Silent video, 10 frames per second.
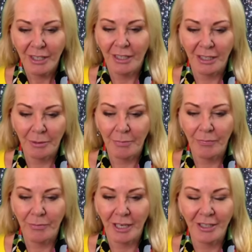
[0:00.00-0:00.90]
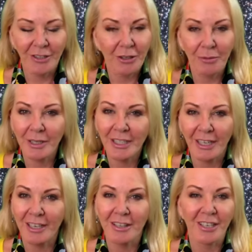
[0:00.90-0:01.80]
But you know what?
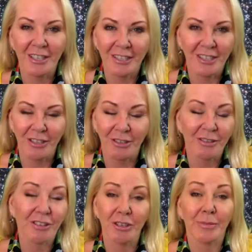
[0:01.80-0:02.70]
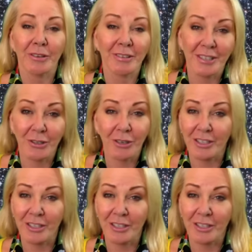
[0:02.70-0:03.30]
Anything to do with Jupiter is good.